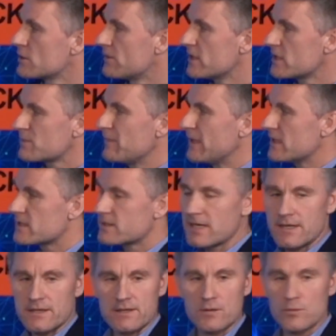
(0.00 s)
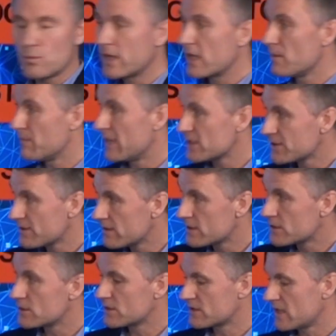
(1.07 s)
So this means that we can measure
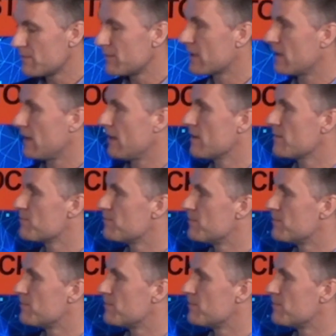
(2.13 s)
this systemically,